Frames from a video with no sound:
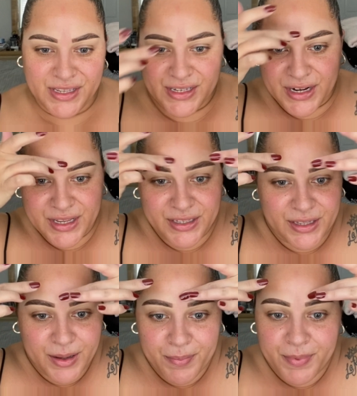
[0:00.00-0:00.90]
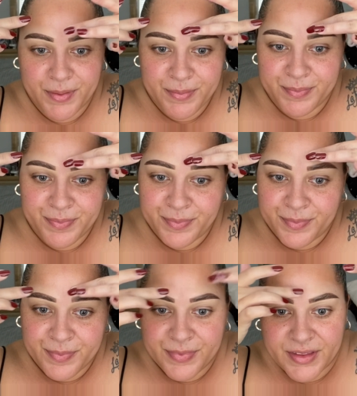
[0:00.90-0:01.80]
and cleaned up.
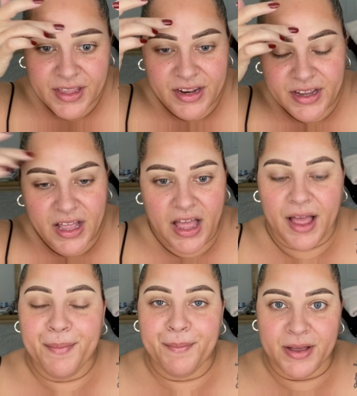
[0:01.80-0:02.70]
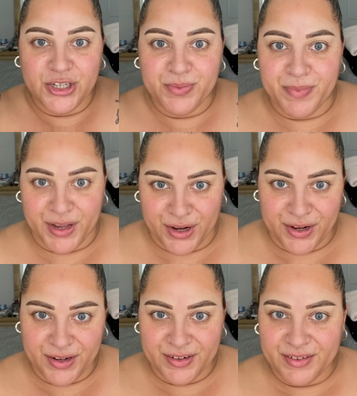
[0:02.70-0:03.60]
You look much better,
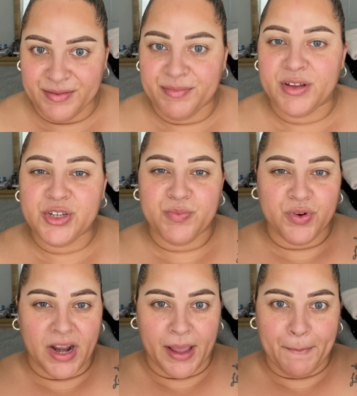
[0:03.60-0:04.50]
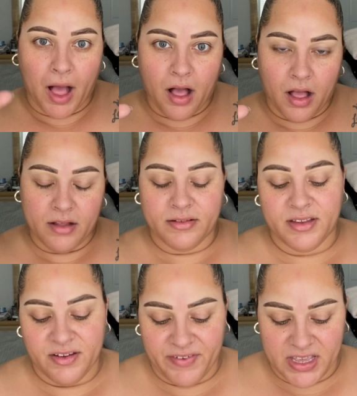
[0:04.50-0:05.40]
much more like in
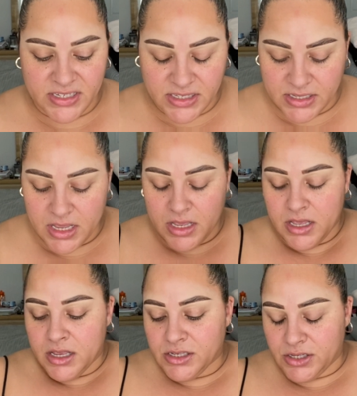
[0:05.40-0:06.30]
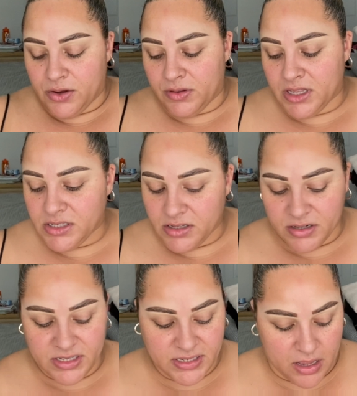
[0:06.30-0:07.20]
your face. So let's start
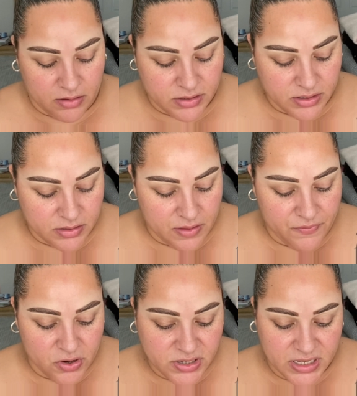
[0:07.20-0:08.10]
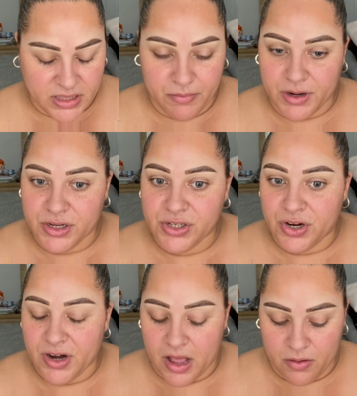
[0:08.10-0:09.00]
this out. The first thing that we're going to
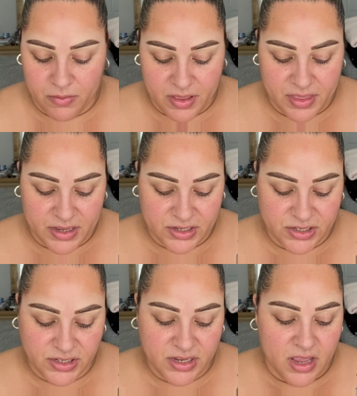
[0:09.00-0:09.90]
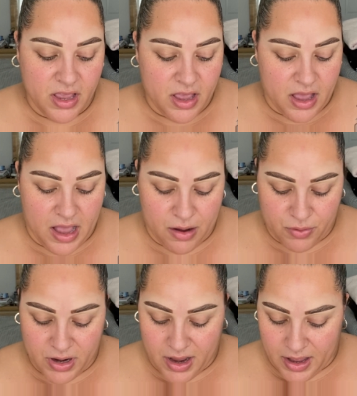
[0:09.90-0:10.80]
start out with is
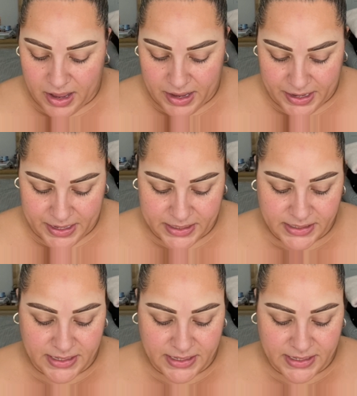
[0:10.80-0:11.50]
our eyes,